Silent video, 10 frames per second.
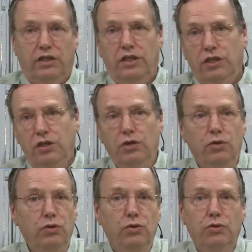
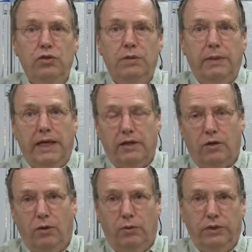huge black
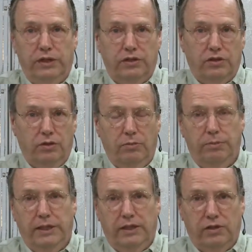hole that is so big,